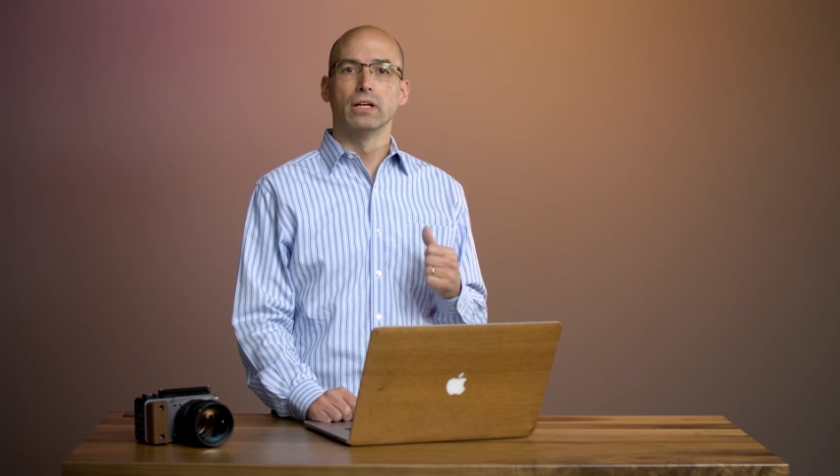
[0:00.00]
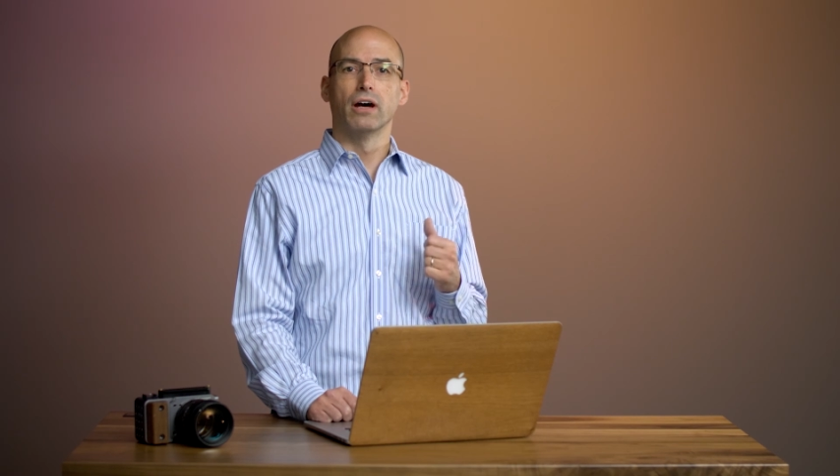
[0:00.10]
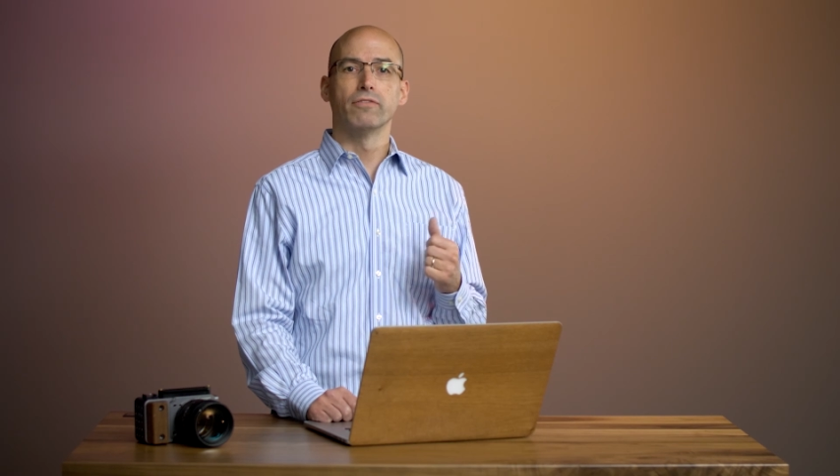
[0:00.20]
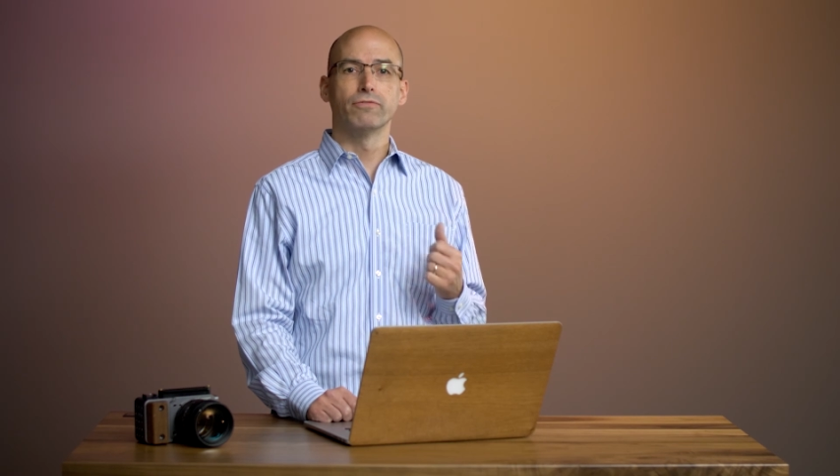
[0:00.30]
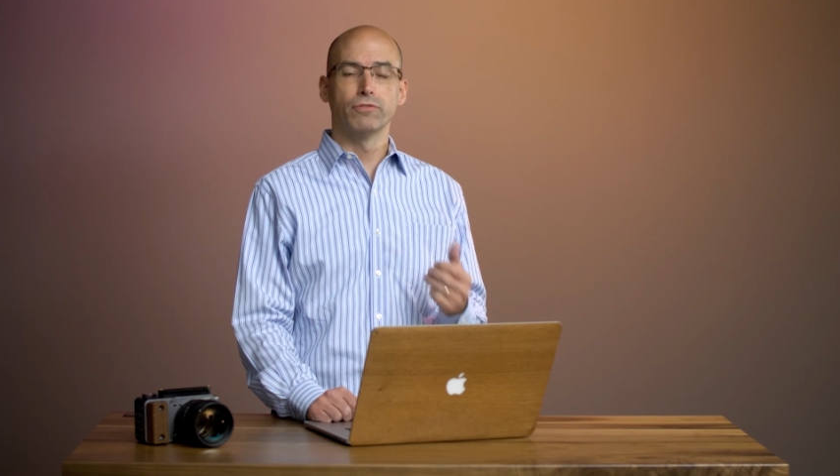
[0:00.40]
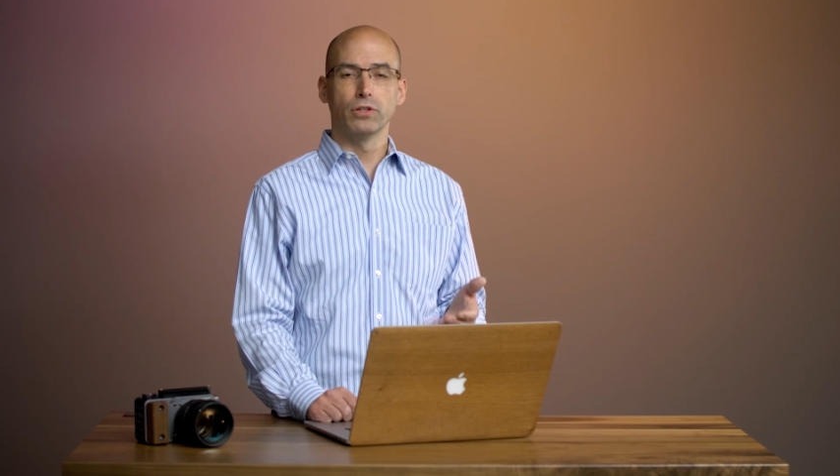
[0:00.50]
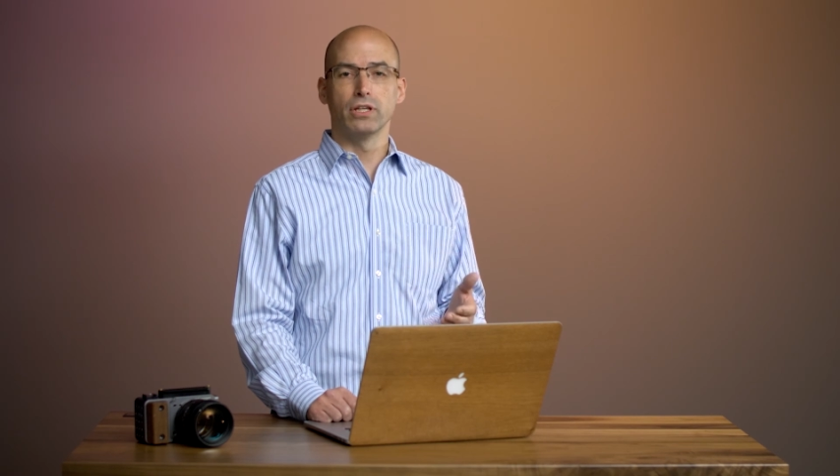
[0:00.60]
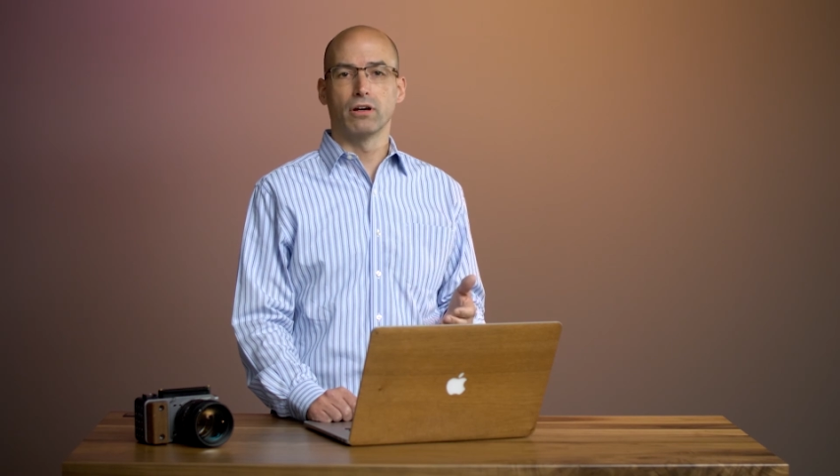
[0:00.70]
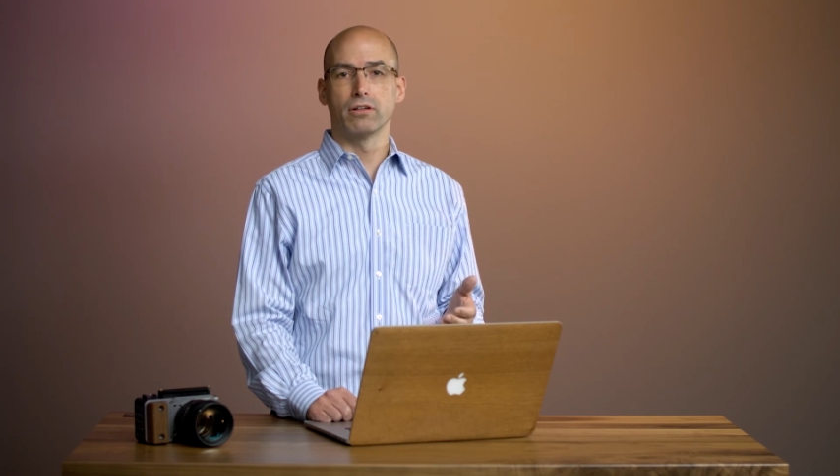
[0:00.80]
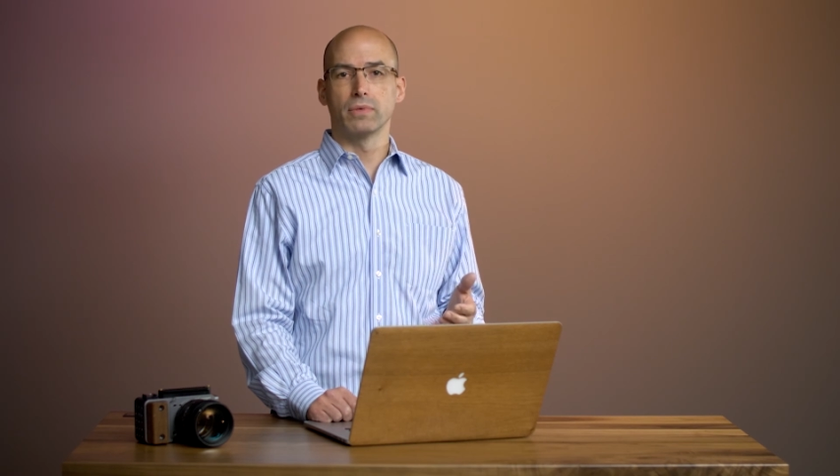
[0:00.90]
a
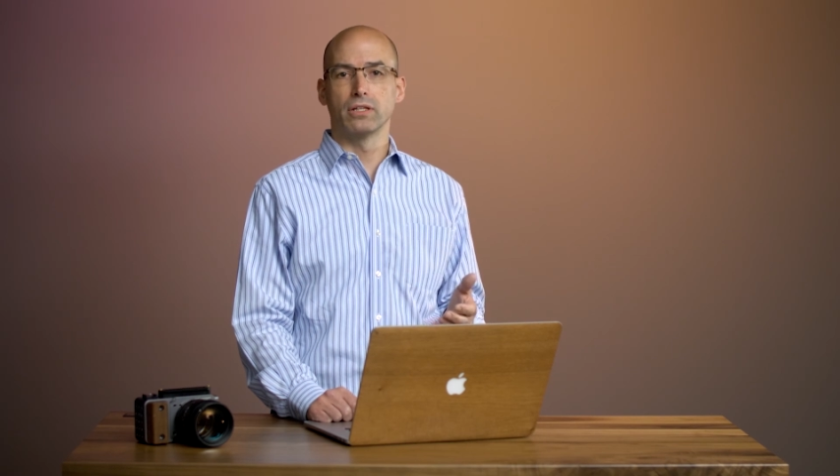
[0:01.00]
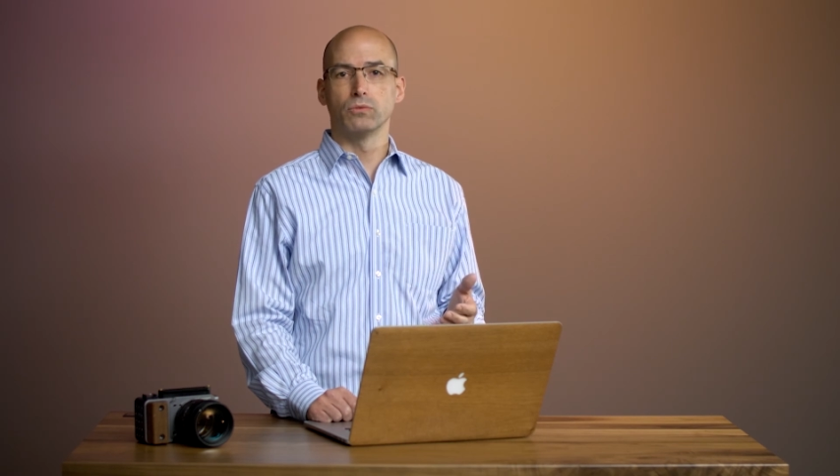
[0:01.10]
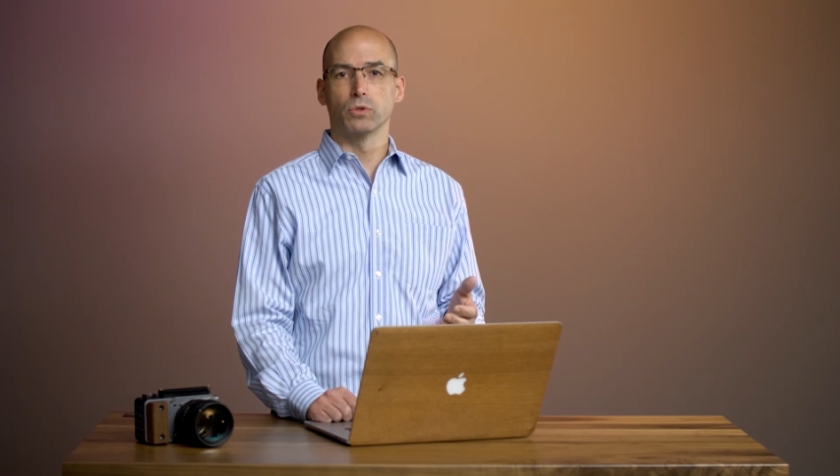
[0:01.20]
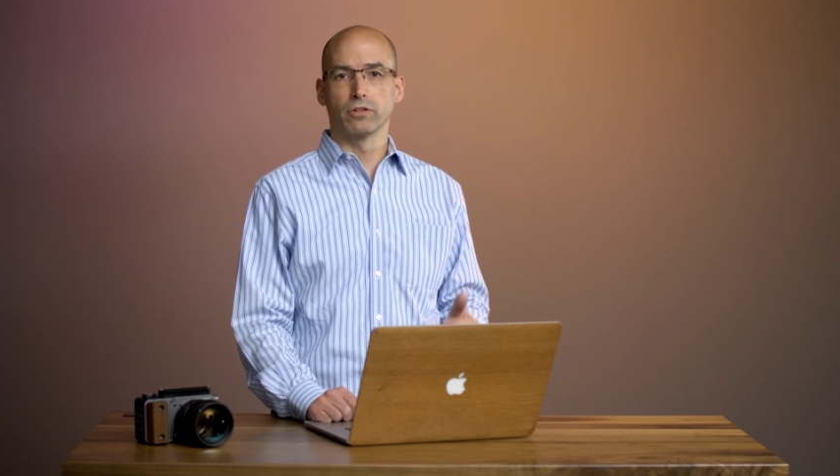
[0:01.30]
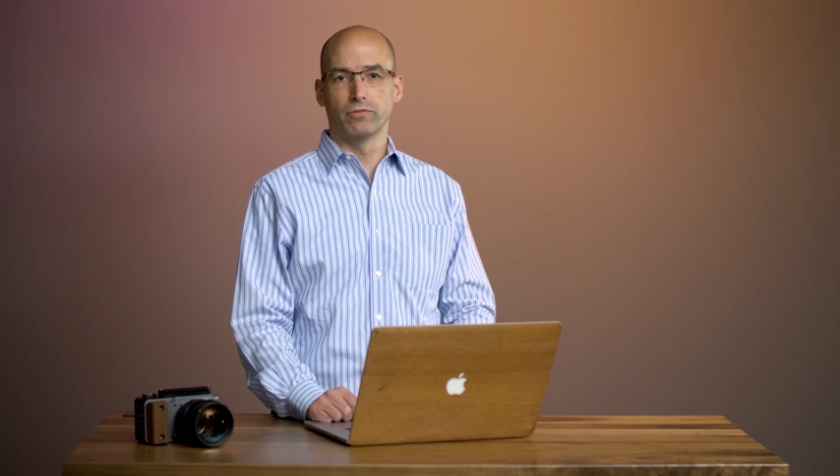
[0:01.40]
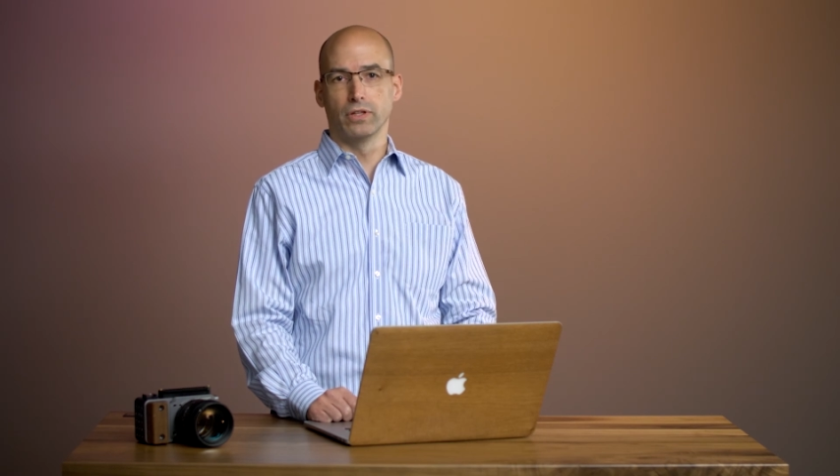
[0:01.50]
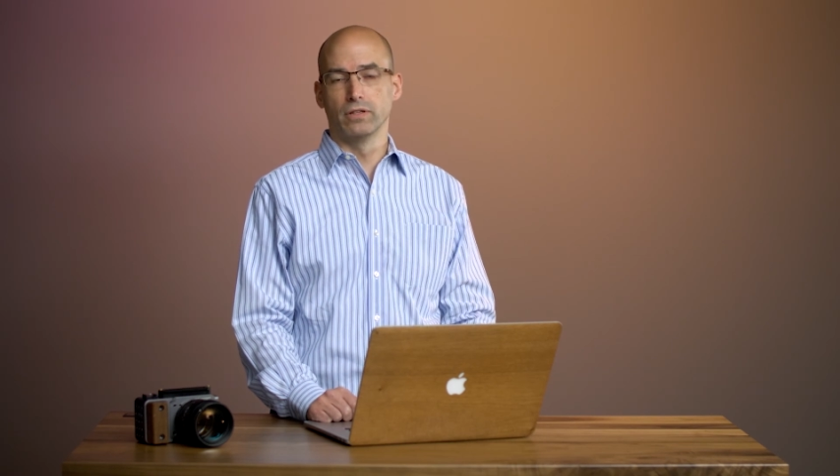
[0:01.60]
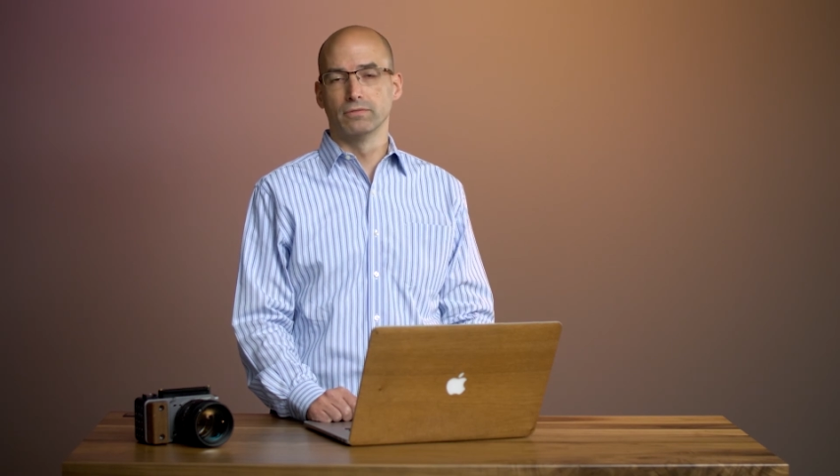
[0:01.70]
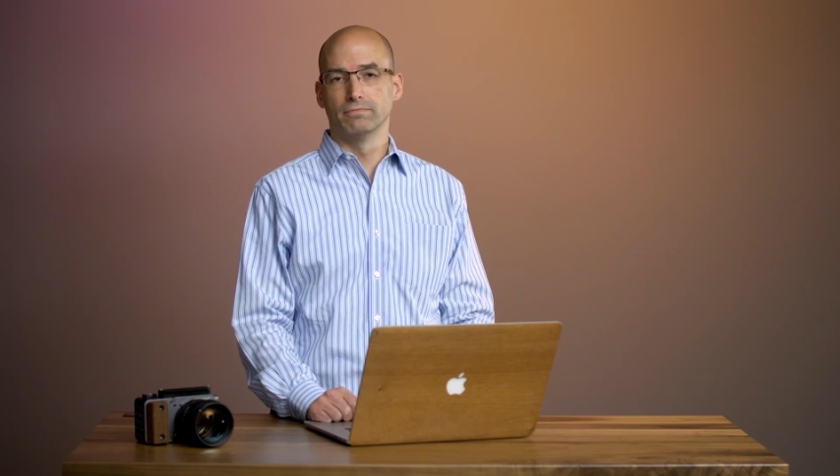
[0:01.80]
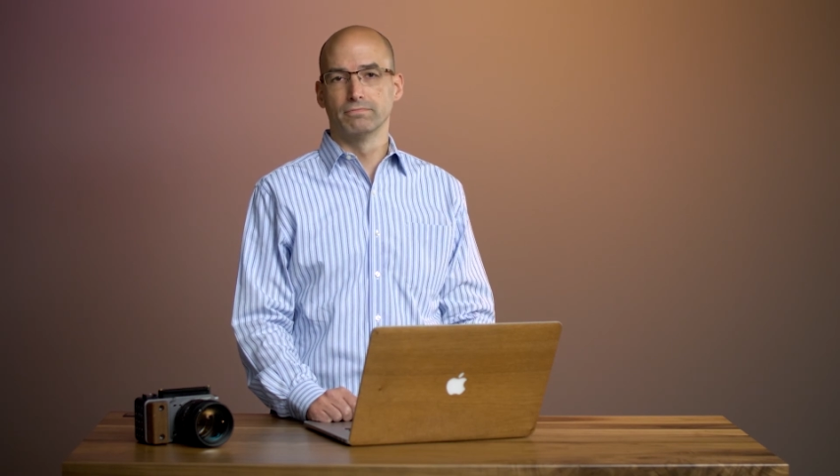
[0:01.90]
fully automated workflow.